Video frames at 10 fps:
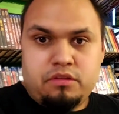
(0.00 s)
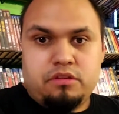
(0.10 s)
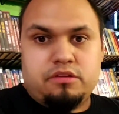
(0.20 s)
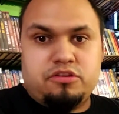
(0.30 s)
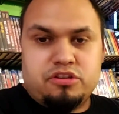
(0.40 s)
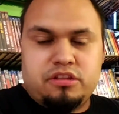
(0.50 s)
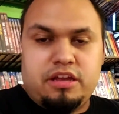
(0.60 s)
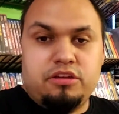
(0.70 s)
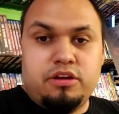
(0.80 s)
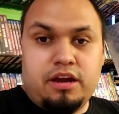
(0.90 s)
It's just
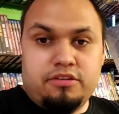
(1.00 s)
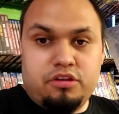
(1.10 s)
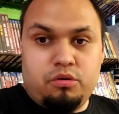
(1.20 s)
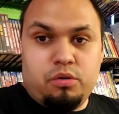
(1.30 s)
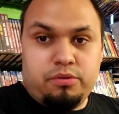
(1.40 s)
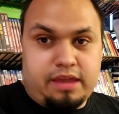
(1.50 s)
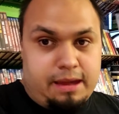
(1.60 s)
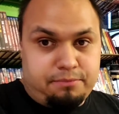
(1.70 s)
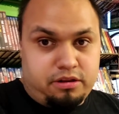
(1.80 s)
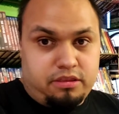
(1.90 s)
letting you guys know what was
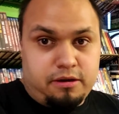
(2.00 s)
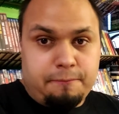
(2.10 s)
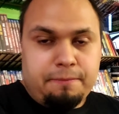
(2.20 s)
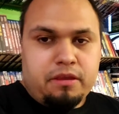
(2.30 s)
happening there.